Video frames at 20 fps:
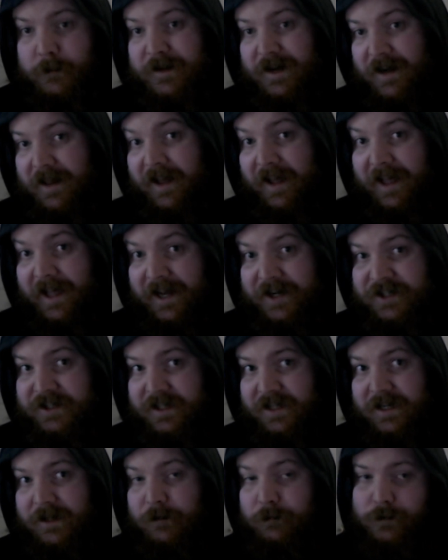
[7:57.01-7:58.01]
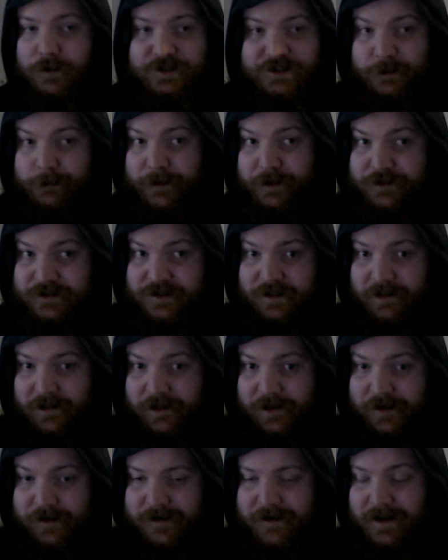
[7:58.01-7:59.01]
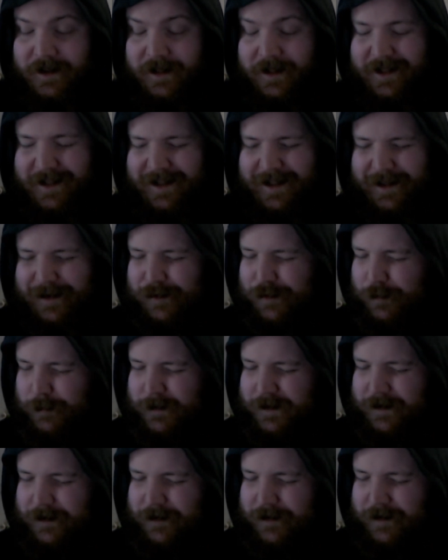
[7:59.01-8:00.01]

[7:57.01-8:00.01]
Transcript: that I actually was supposed to learn a little bit